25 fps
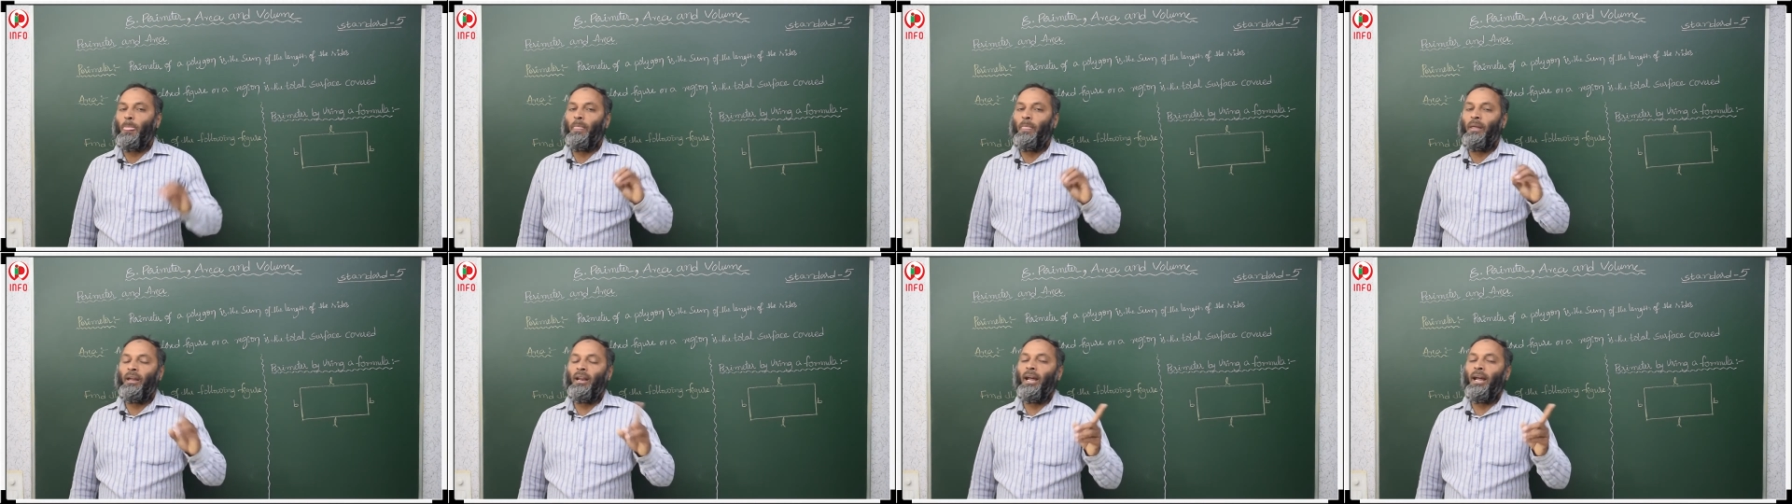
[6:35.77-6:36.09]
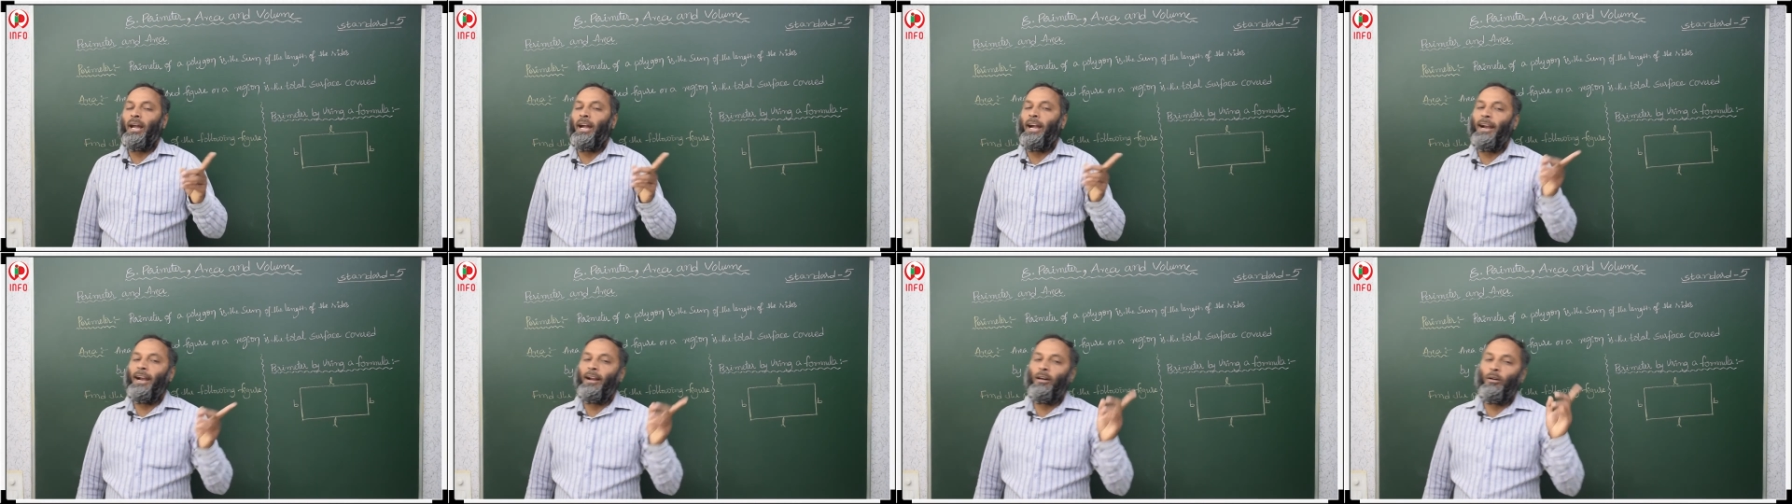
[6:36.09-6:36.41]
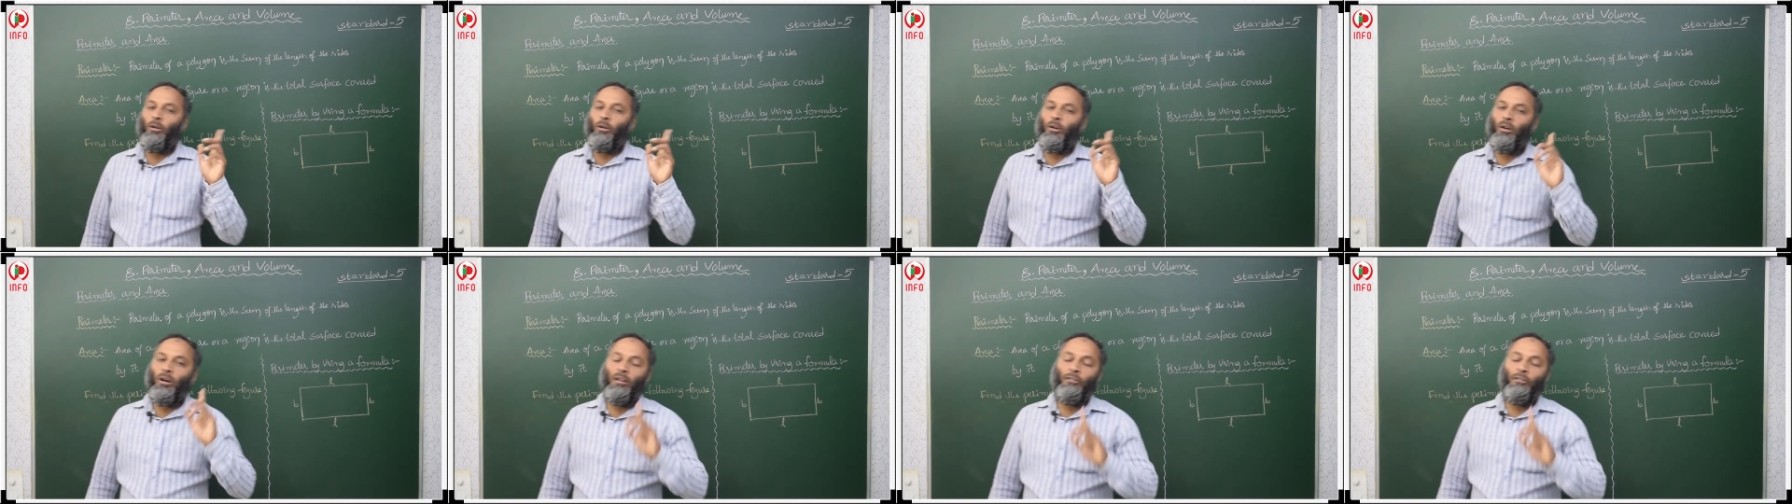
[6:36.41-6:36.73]
then add
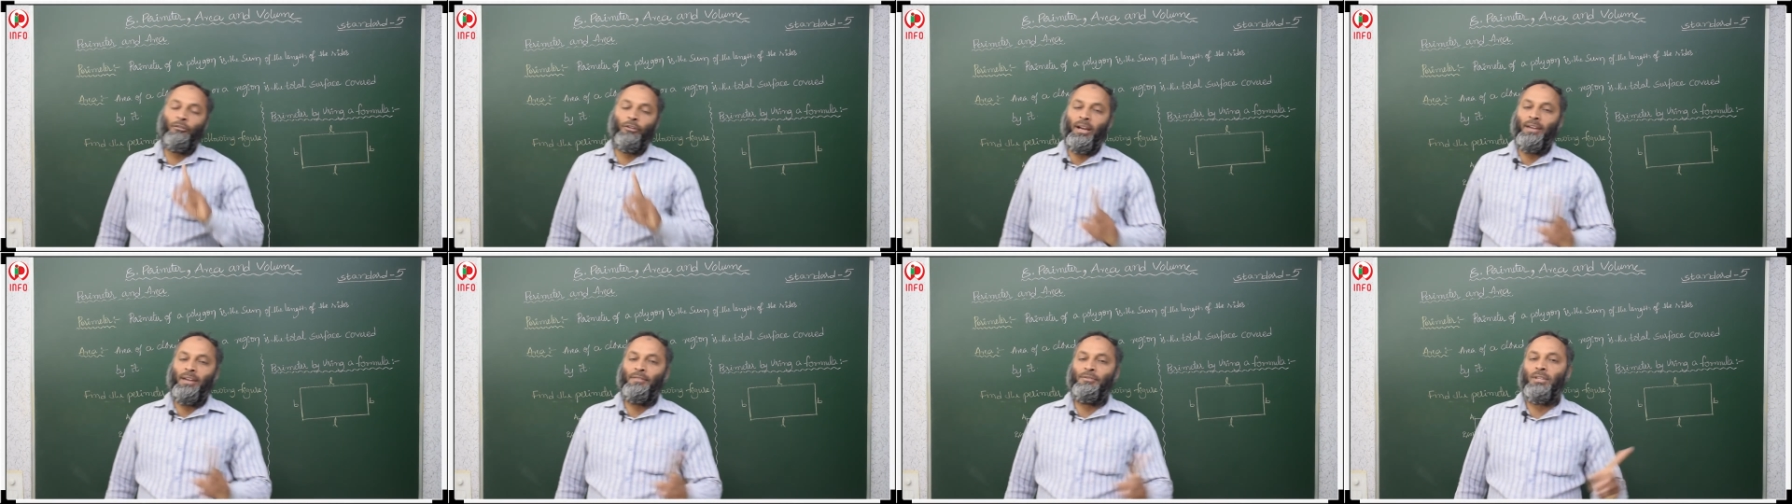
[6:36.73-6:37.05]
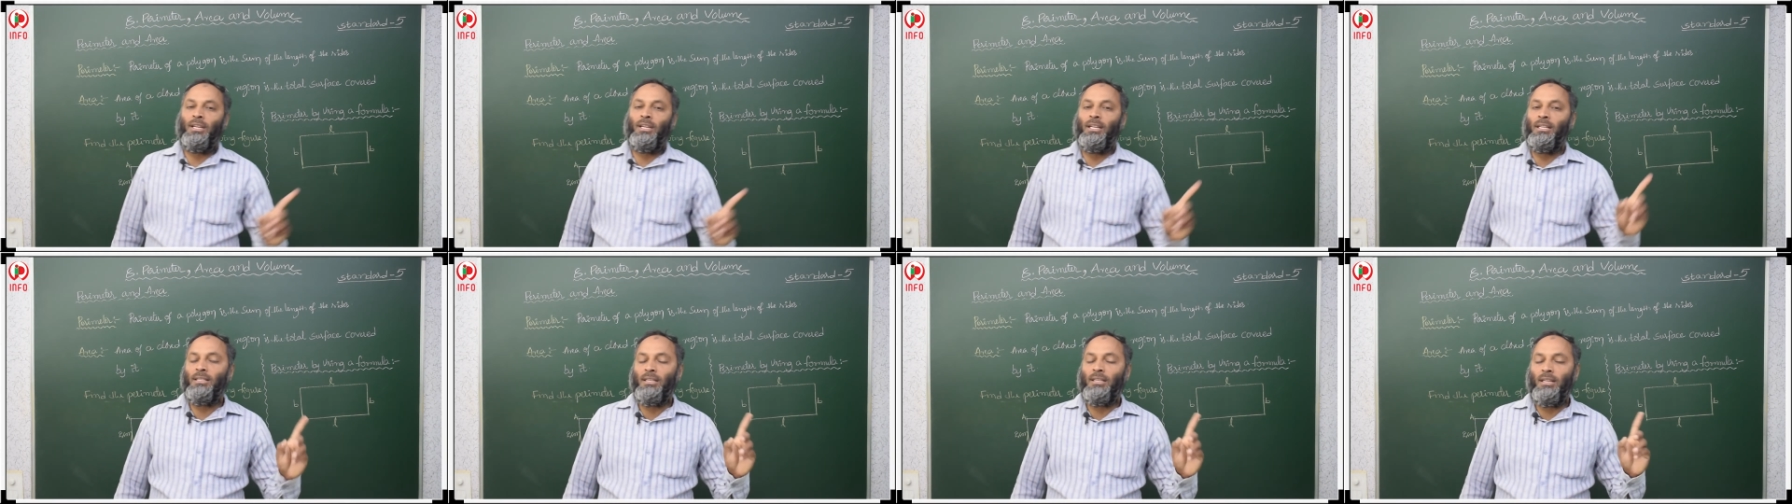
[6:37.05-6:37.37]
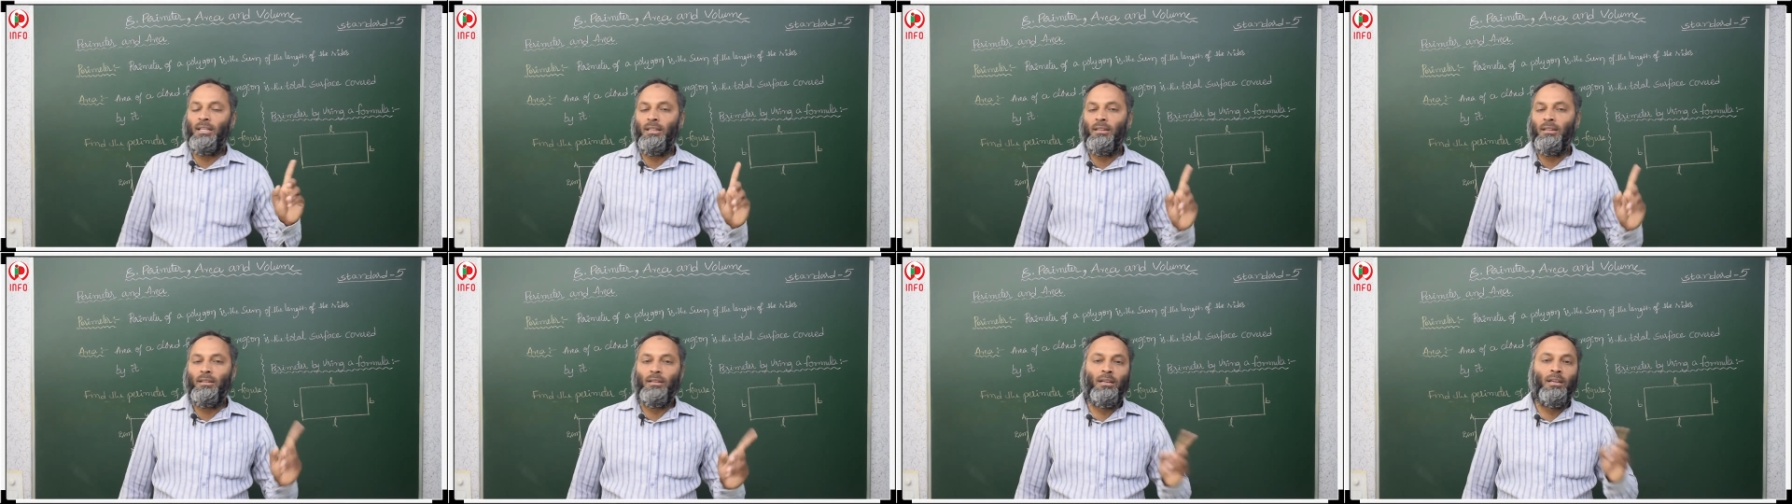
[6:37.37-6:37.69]
all five sides
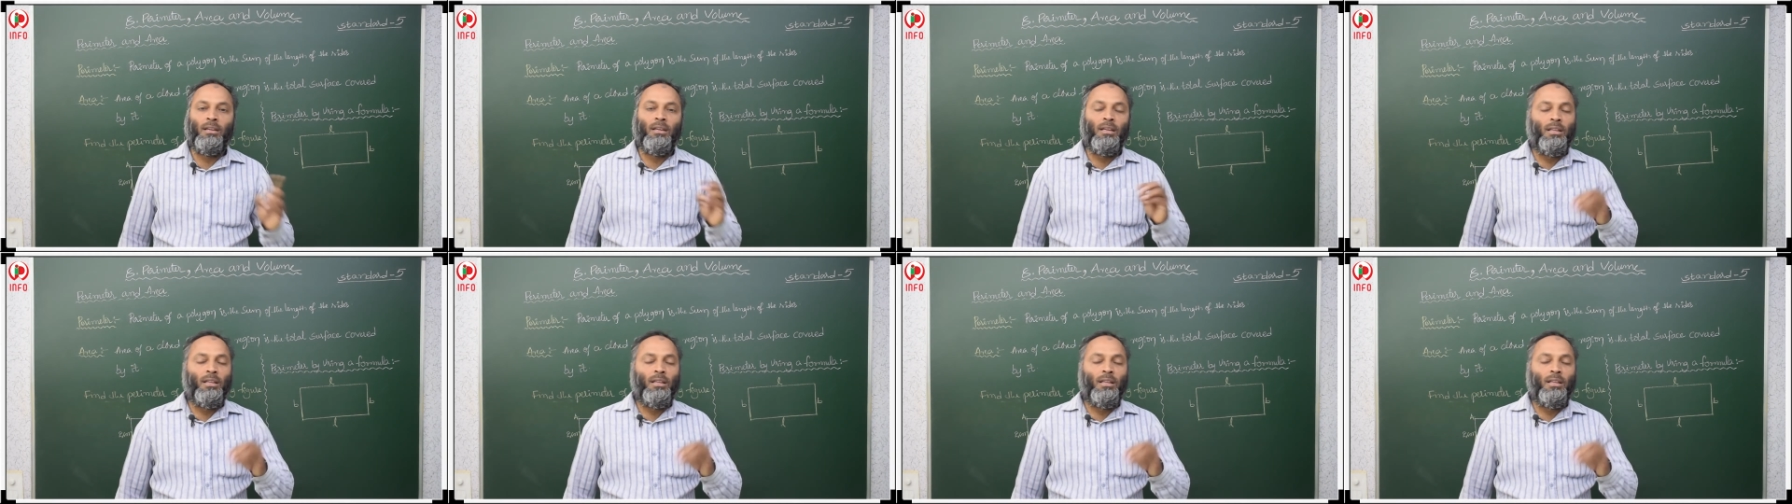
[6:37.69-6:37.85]
length